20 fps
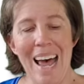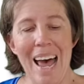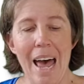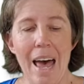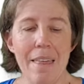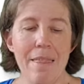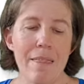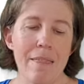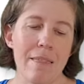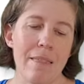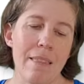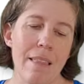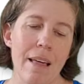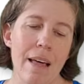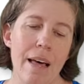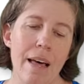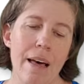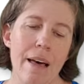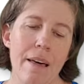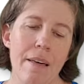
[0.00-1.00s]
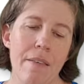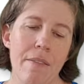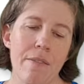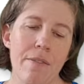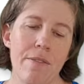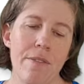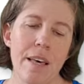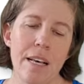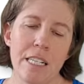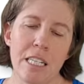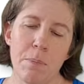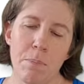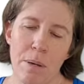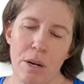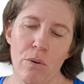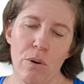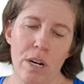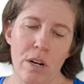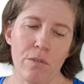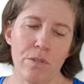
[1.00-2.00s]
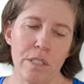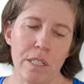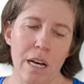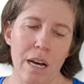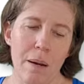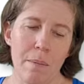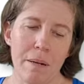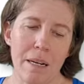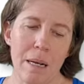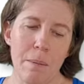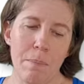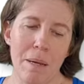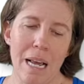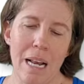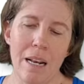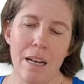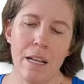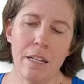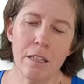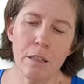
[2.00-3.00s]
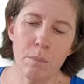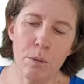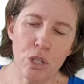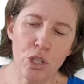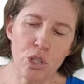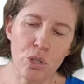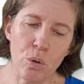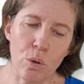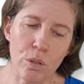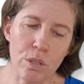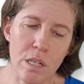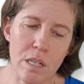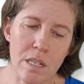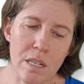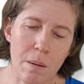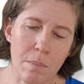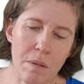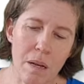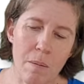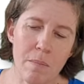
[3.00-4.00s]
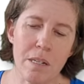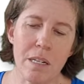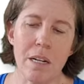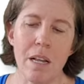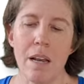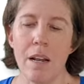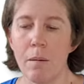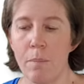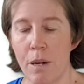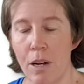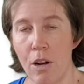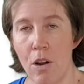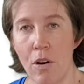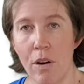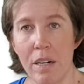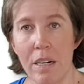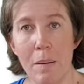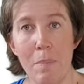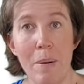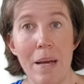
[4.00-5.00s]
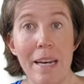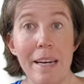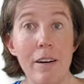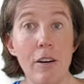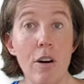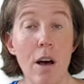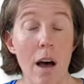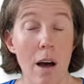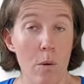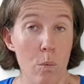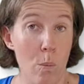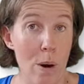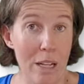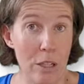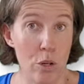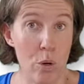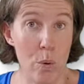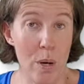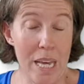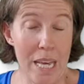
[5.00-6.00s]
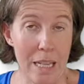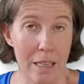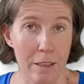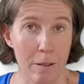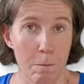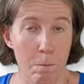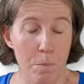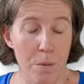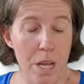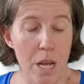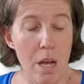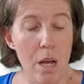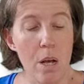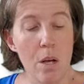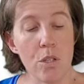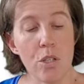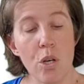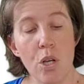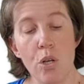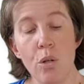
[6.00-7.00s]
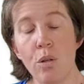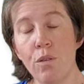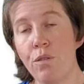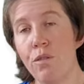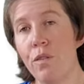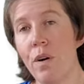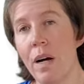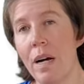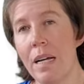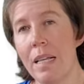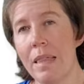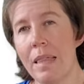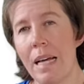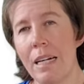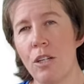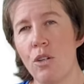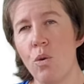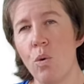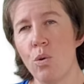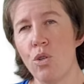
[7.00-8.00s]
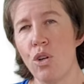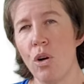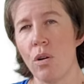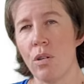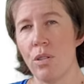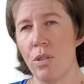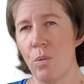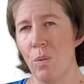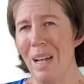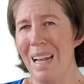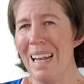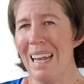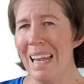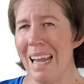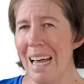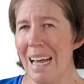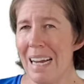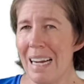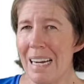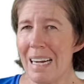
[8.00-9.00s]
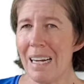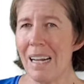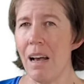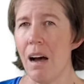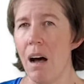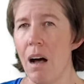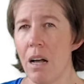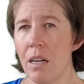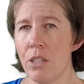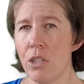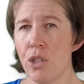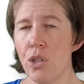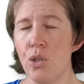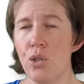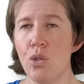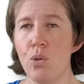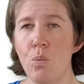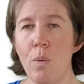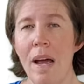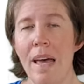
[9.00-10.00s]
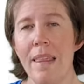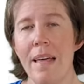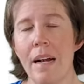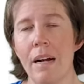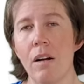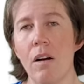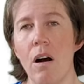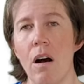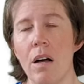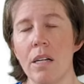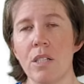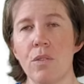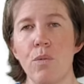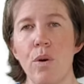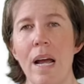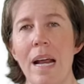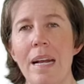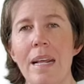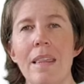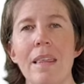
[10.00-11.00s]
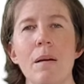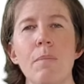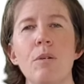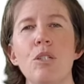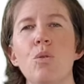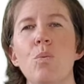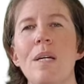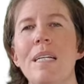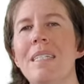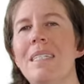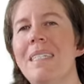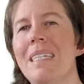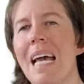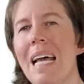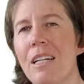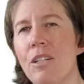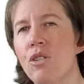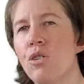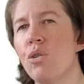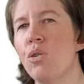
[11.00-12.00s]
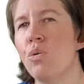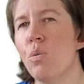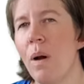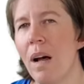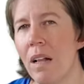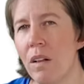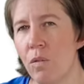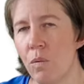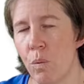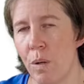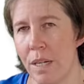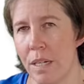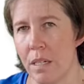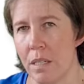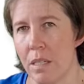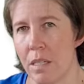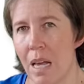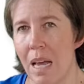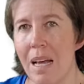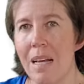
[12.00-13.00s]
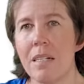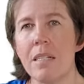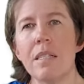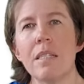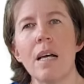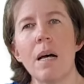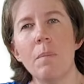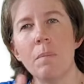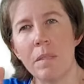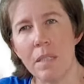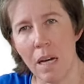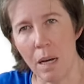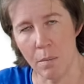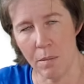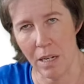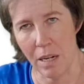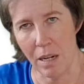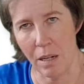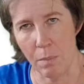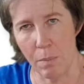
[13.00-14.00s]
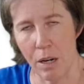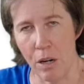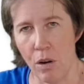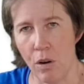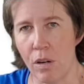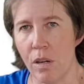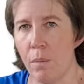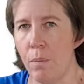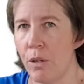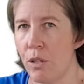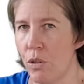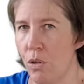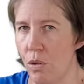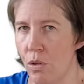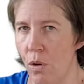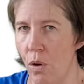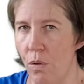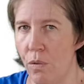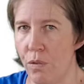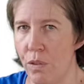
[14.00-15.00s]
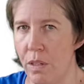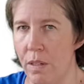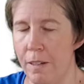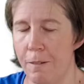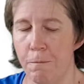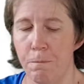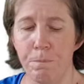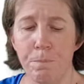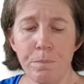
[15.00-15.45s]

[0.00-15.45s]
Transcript: And this period of time can be a little bit shorter, sometimes a little bit longer, depending on how well you heal. So you'll find that your doctor will likely ask you to wear that cast for anything between 10 to 12 weeks, sometimes a little bit longer, but not often.